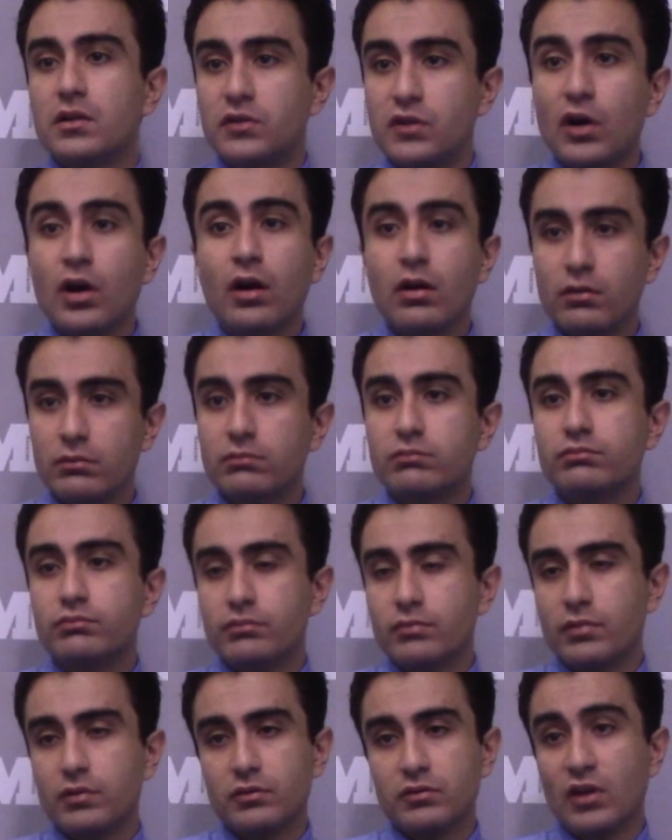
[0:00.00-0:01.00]
there are
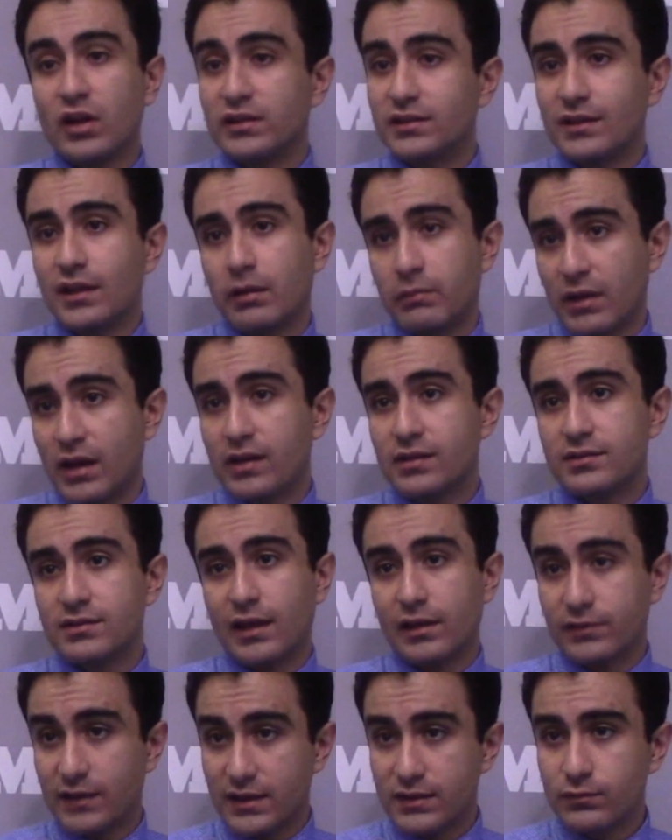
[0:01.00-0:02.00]
not in ms
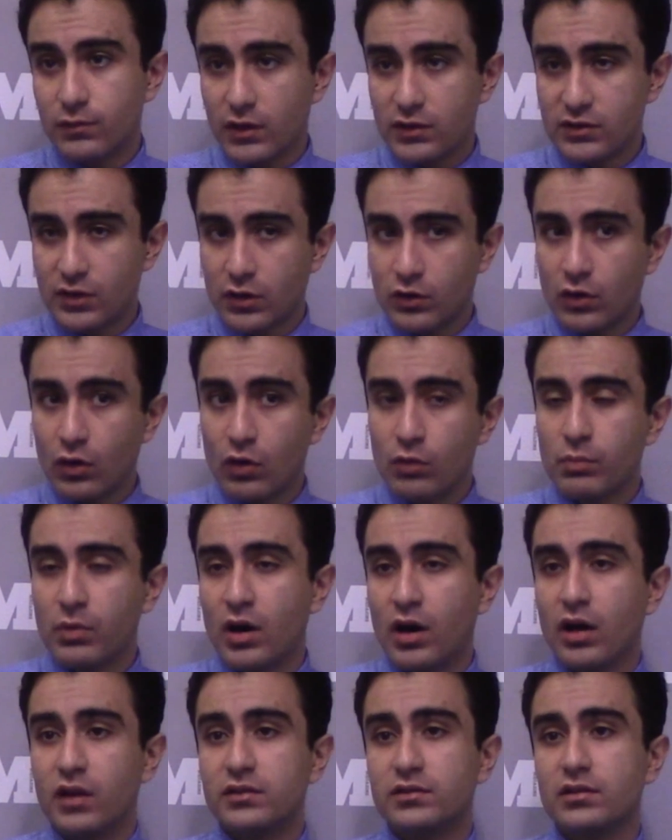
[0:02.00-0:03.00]
as, as far as i know
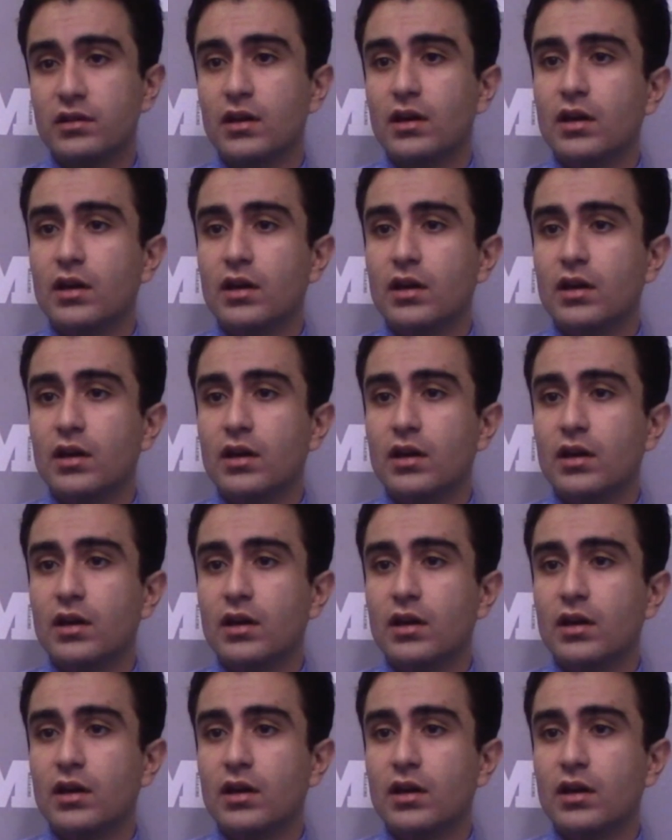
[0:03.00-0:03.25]
but